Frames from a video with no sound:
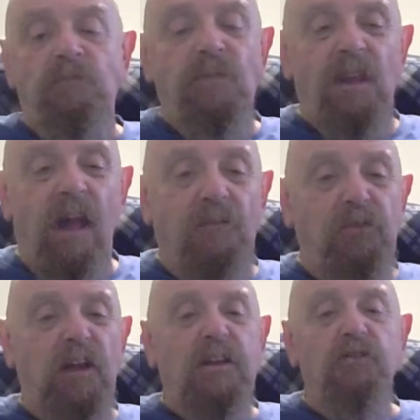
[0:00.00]
I
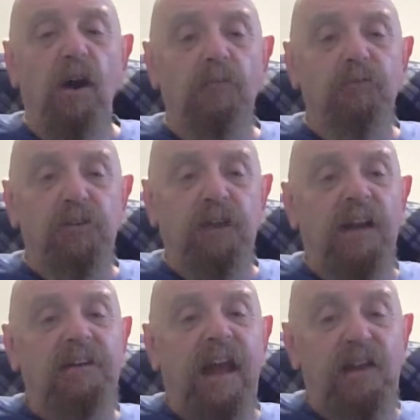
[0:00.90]
think he's home for
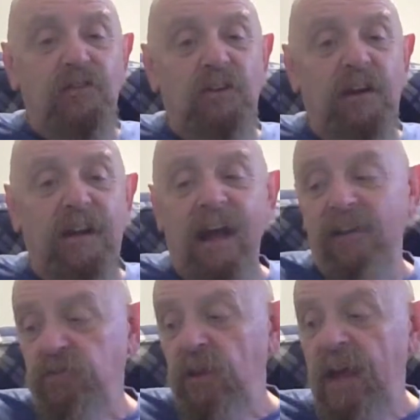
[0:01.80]
10 days, and then he
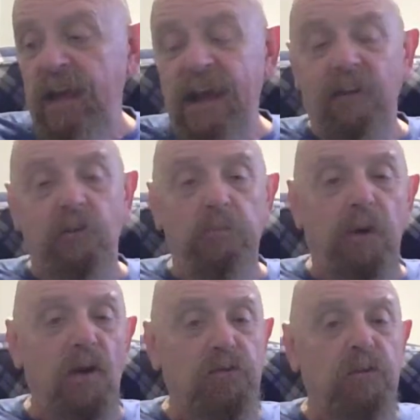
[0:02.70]
has to head out to
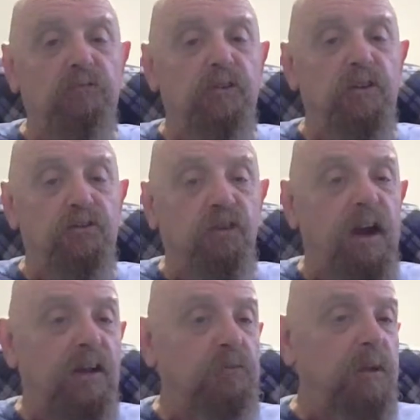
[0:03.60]
Boston for his
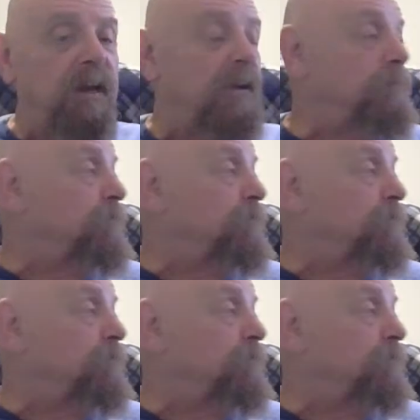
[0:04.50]
transplant.